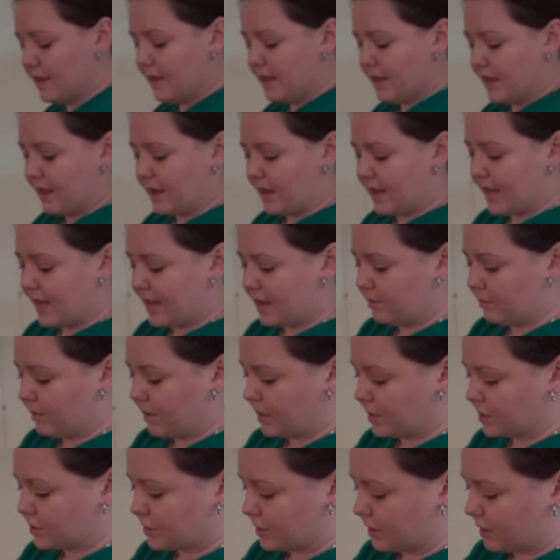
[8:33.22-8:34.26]
Again,
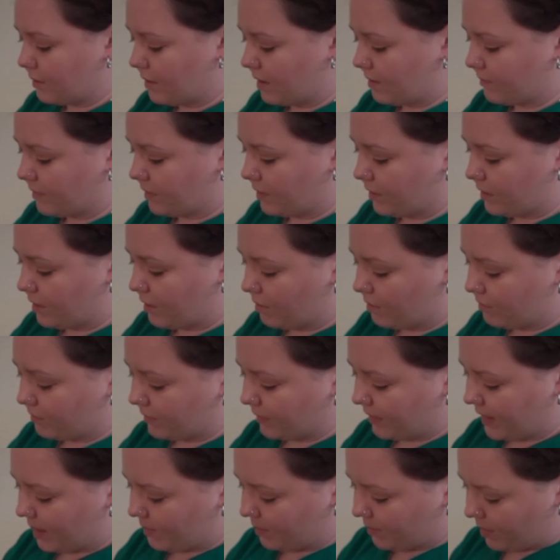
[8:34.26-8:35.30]
make sure you have a good
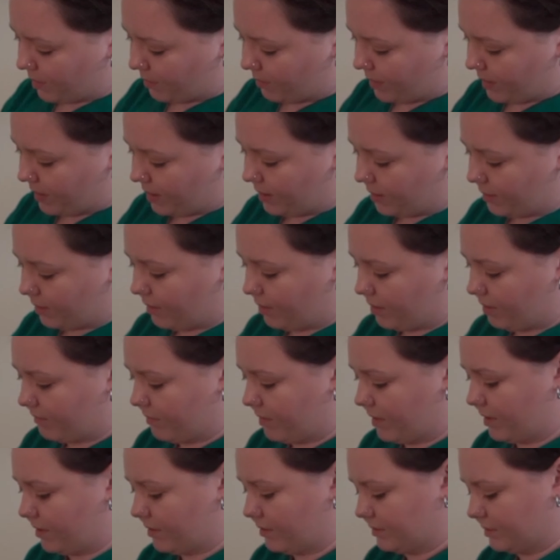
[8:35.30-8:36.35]
overlap going on all of
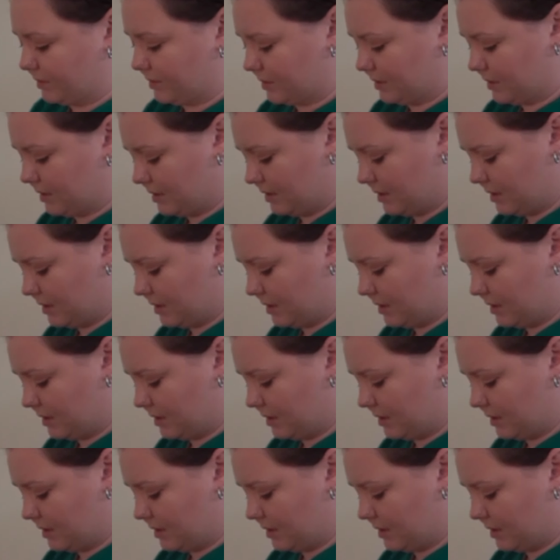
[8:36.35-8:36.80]
those.